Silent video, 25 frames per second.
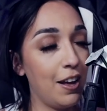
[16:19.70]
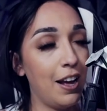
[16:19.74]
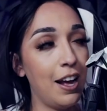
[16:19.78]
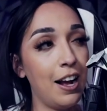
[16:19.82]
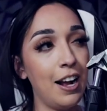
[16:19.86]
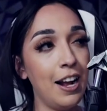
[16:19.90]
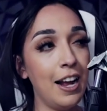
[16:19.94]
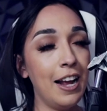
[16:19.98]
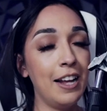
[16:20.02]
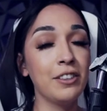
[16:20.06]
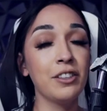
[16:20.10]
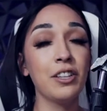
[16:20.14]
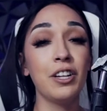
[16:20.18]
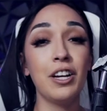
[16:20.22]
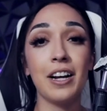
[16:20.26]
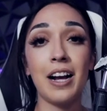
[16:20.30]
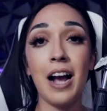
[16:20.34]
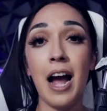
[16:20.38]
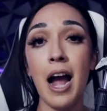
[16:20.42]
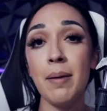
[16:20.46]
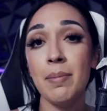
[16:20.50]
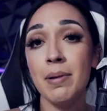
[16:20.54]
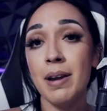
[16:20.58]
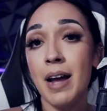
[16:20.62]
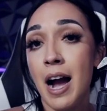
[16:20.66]
And look,
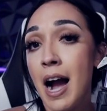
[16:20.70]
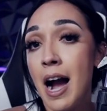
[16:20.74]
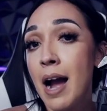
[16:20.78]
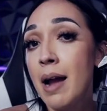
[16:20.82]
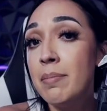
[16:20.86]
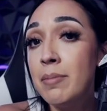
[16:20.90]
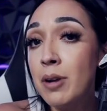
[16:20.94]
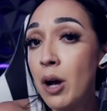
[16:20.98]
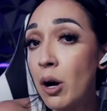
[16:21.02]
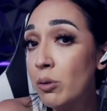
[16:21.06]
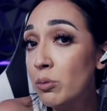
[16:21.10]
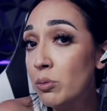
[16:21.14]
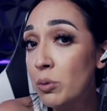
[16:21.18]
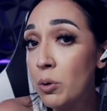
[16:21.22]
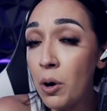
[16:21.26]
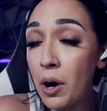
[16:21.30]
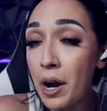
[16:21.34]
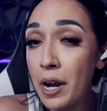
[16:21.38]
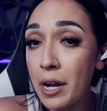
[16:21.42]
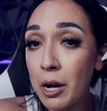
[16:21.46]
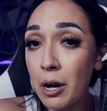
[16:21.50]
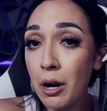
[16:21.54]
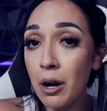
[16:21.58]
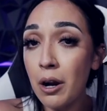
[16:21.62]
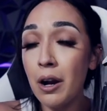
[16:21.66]
I'm no
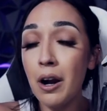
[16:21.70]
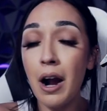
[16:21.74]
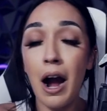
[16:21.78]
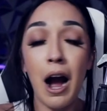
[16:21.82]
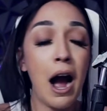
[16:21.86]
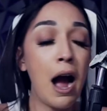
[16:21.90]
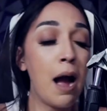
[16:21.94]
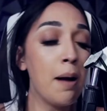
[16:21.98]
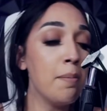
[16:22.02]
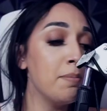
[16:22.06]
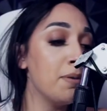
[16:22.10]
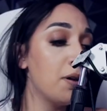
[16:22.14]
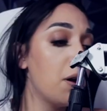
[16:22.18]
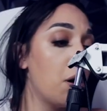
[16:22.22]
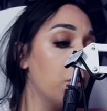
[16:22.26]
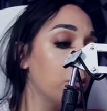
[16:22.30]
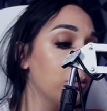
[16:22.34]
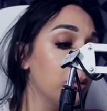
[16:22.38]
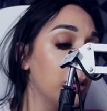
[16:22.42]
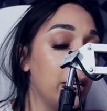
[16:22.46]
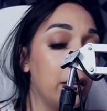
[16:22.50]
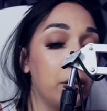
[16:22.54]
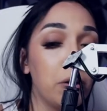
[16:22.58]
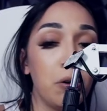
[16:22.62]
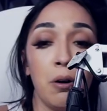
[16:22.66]
lawyer. I'm no
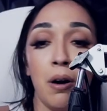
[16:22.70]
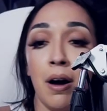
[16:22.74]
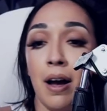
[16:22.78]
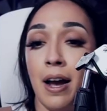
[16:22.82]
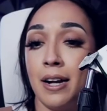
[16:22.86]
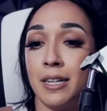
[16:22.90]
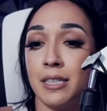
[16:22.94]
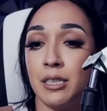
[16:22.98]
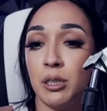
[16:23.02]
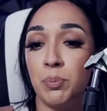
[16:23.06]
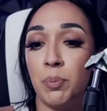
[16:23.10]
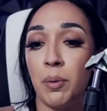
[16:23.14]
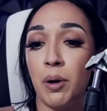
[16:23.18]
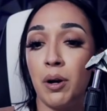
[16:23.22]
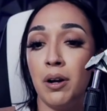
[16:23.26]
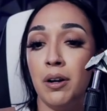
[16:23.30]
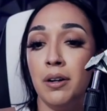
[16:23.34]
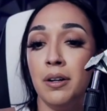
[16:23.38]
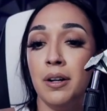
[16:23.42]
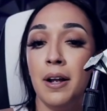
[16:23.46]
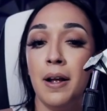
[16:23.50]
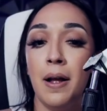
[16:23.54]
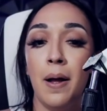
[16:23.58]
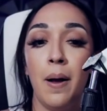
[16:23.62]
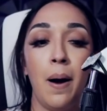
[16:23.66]
legal
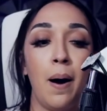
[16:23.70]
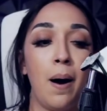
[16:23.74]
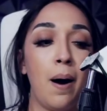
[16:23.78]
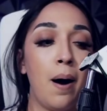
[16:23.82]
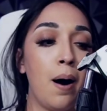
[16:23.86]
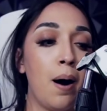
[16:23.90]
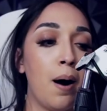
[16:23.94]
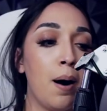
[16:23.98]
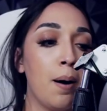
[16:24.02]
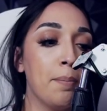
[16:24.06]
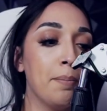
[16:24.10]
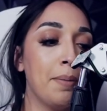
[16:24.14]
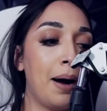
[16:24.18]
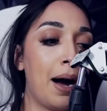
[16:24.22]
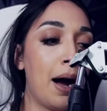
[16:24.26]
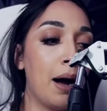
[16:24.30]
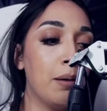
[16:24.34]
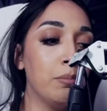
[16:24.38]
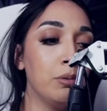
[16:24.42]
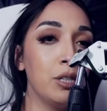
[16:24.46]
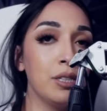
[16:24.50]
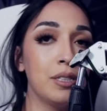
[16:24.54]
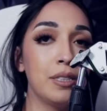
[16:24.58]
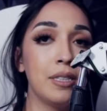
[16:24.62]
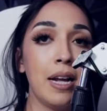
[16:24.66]
expert.
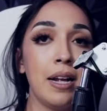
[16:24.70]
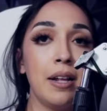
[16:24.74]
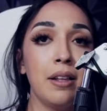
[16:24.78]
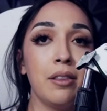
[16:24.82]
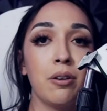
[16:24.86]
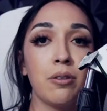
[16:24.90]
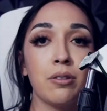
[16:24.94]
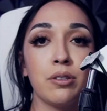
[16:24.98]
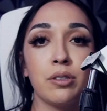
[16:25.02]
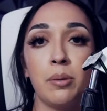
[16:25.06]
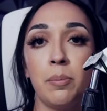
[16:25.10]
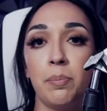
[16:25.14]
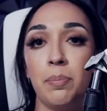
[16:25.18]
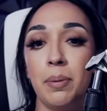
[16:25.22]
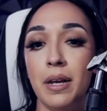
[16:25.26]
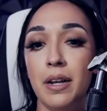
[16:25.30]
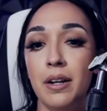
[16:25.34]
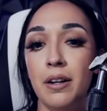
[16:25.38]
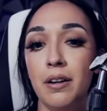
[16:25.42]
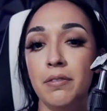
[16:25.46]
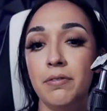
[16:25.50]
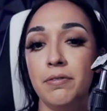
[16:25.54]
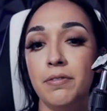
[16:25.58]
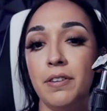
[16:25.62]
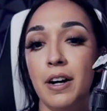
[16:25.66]
I'm just saying there's a bit
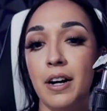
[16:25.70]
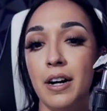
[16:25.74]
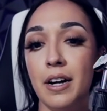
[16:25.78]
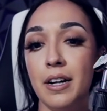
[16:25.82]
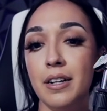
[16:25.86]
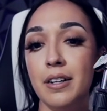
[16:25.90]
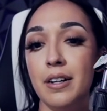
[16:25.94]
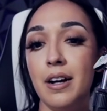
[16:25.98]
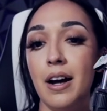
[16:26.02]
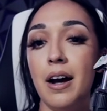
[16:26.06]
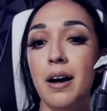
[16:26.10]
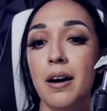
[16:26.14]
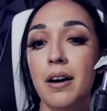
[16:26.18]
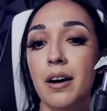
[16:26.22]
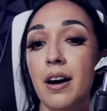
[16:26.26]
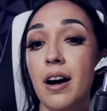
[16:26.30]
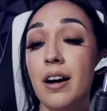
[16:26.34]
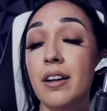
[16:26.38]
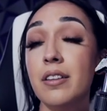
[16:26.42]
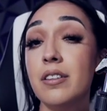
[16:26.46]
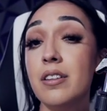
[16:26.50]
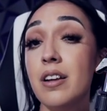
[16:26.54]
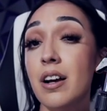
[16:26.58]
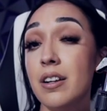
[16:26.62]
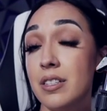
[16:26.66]
of a
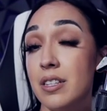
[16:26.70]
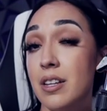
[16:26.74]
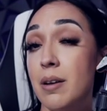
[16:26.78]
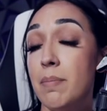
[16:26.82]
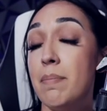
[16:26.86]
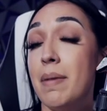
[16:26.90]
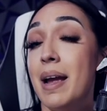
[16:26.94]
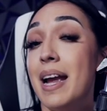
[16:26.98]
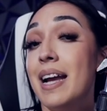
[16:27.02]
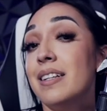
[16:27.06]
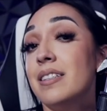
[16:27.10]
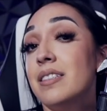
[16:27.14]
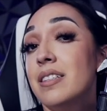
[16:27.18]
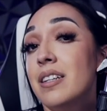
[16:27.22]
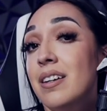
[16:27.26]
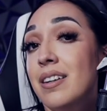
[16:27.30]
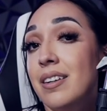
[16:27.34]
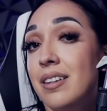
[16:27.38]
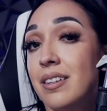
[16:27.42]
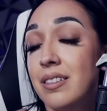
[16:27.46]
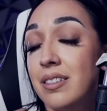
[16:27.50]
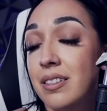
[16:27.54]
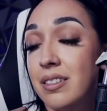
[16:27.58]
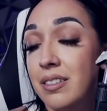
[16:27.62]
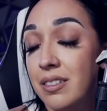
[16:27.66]

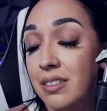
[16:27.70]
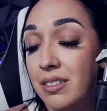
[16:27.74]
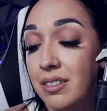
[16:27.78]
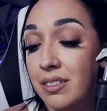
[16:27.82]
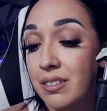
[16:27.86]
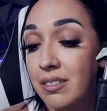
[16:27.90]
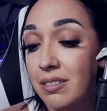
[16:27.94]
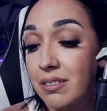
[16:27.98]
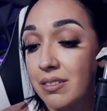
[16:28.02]
semantics